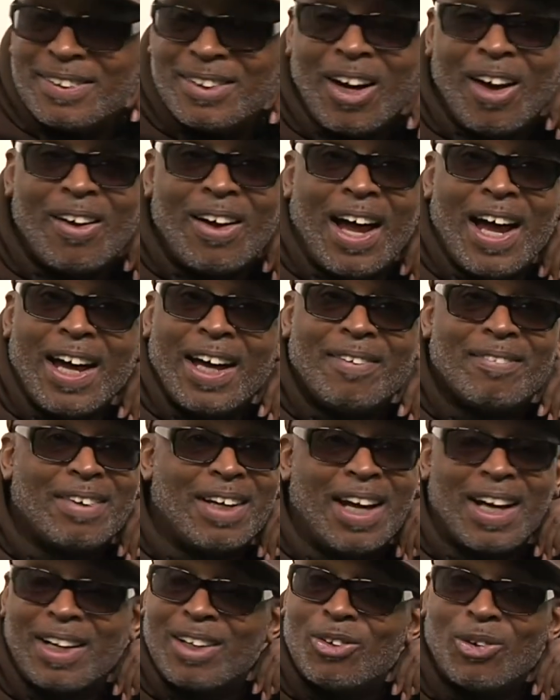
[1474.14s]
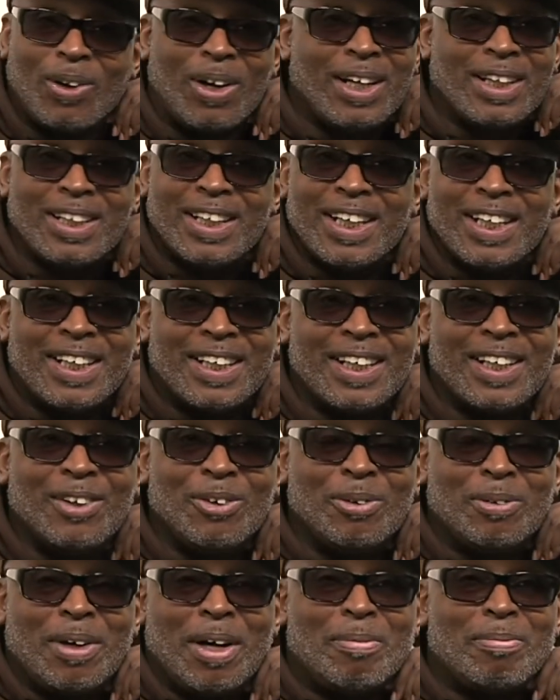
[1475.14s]
I'm not calling it guilt.
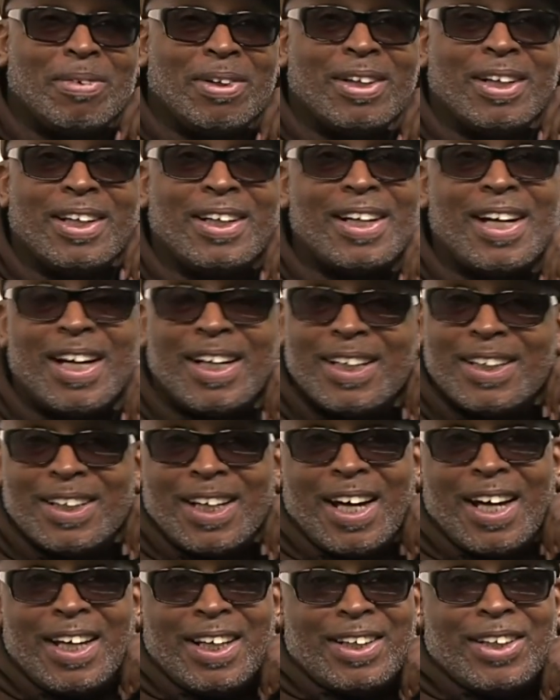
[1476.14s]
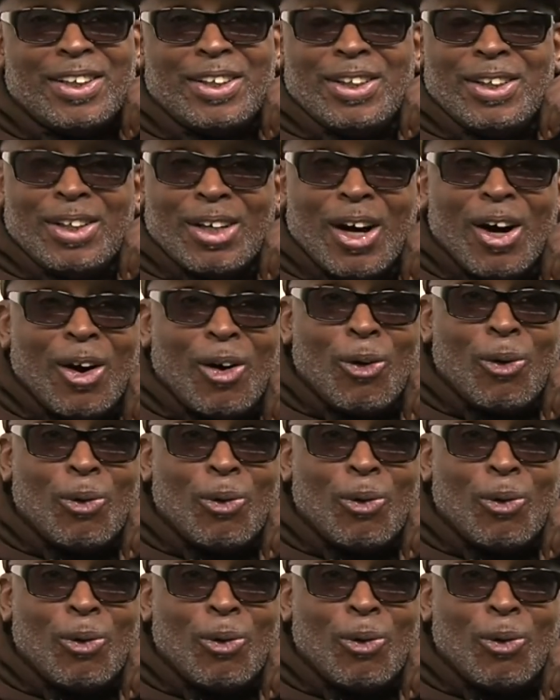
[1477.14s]
I'm looking at it like, yo.